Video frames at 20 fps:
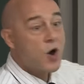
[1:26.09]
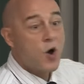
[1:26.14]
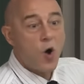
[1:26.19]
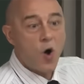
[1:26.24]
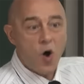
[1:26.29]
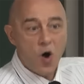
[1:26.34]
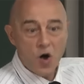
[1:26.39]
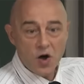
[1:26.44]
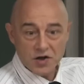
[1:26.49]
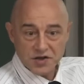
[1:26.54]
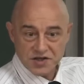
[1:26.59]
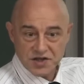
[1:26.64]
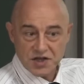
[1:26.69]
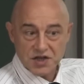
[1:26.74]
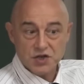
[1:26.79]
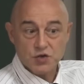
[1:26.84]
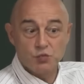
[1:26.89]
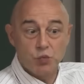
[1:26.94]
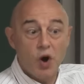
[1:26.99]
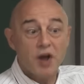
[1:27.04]

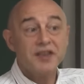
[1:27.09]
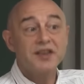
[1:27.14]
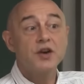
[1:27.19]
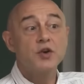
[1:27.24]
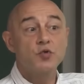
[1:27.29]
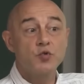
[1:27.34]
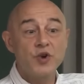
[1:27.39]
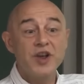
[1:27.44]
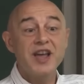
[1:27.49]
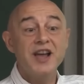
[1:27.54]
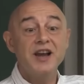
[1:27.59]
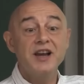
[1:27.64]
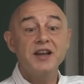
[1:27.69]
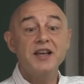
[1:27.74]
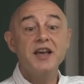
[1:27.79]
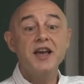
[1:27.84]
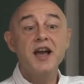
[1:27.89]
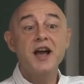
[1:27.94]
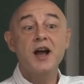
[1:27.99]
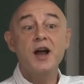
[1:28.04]
causes, what
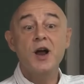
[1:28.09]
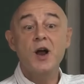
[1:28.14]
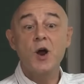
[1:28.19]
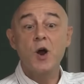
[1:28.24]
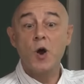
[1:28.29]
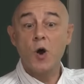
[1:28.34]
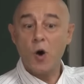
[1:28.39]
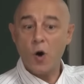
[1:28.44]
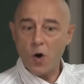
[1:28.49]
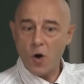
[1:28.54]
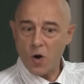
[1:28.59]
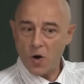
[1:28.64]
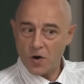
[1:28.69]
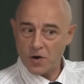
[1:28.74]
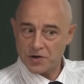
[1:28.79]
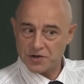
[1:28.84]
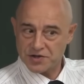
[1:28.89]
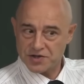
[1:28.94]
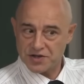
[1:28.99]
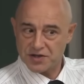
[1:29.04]
really
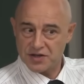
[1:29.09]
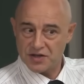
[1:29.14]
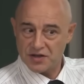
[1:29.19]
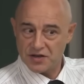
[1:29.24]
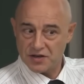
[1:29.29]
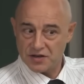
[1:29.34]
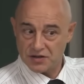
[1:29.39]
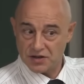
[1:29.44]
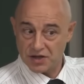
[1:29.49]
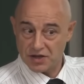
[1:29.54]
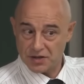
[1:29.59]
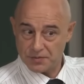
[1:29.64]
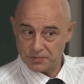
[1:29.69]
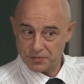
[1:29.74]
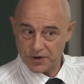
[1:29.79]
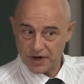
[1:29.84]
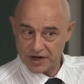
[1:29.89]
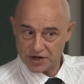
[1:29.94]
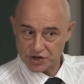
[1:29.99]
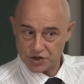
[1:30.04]
caused the
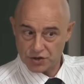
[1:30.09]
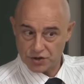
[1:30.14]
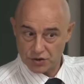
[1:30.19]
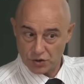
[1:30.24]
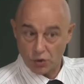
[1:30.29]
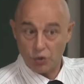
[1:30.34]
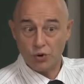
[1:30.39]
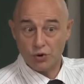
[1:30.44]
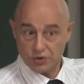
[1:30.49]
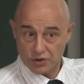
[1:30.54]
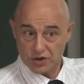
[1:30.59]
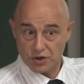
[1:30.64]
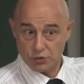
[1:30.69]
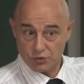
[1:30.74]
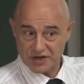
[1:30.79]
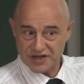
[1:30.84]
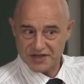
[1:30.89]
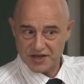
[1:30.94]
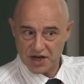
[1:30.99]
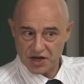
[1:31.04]
depression or the
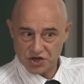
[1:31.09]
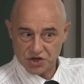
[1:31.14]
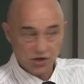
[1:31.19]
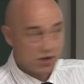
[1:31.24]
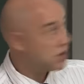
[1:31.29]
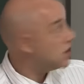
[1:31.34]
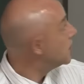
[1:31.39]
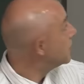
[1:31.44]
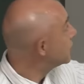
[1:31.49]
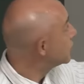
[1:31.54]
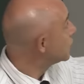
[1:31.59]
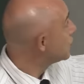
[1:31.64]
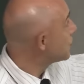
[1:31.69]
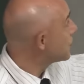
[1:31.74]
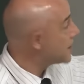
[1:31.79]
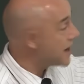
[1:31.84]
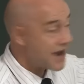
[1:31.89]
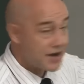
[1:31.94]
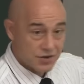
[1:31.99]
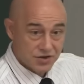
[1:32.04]
recession of
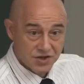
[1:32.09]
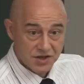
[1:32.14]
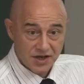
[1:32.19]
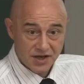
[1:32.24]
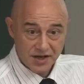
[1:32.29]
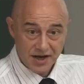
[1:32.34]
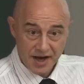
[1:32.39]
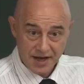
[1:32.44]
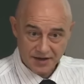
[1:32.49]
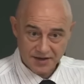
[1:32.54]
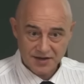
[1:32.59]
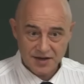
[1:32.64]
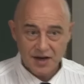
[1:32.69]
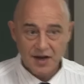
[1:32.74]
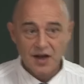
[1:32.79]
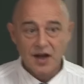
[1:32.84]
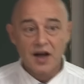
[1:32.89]
2008.